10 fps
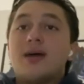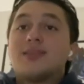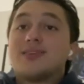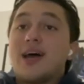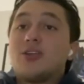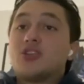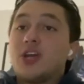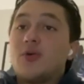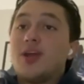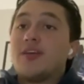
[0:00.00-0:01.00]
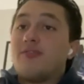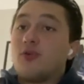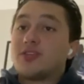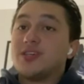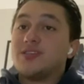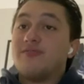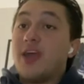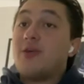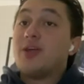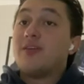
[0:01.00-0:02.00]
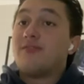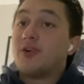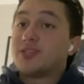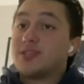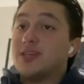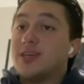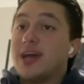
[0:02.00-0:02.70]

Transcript: Tidal generating forces vary inversely